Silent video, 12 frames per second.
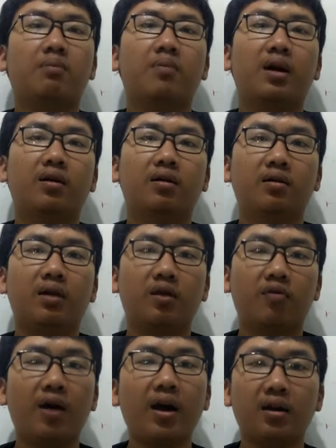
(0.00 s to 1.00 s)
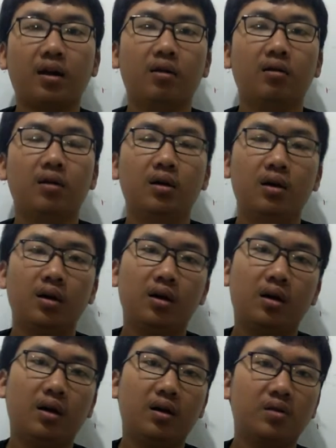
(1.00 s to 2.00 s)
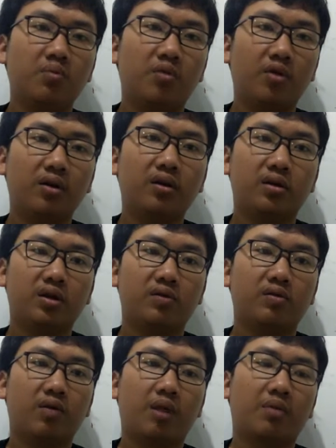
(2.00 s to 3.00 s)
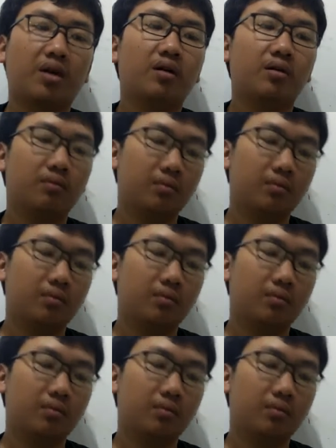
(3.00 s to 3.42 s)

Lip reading: but in writing it is important to use grammar.